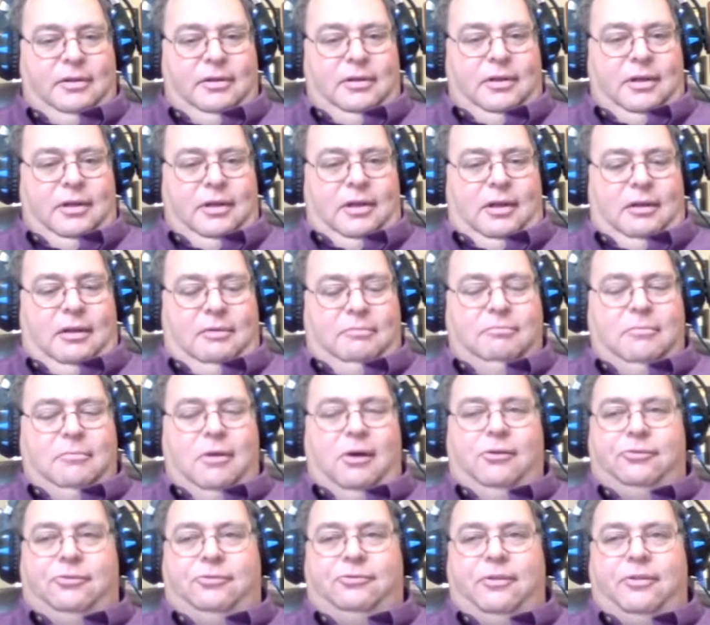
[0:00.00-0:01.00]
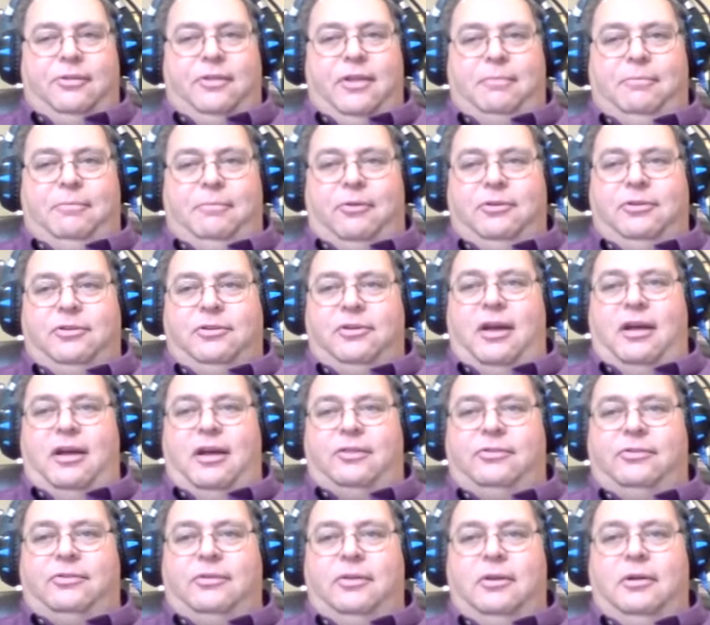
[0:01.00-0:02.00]
And then, okay, well, let me hear from the
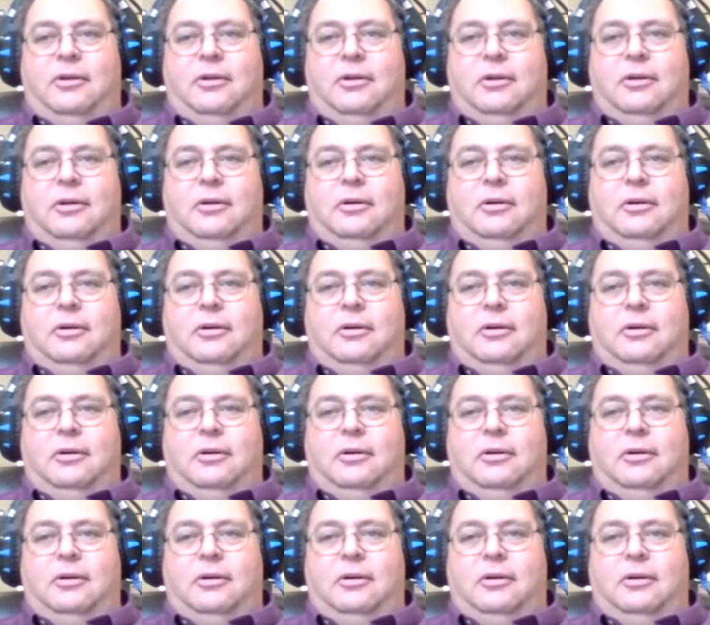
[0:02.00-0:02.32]
other side.